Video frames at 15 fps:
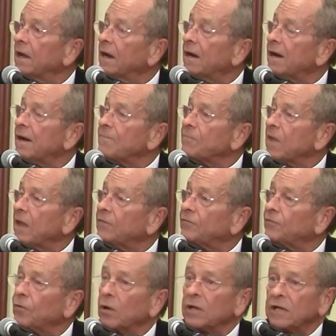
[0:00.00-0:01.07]
Um, and
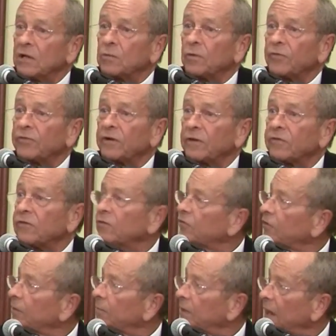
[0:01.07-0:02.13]
full and equal
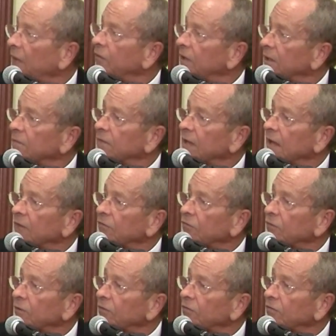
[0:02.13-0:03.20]
citizenship? And I think the
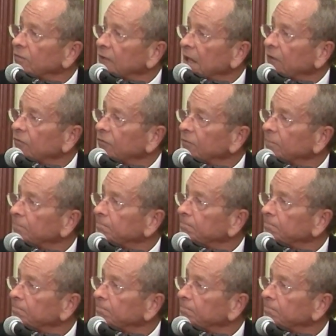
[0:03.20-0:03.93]
answer is yes.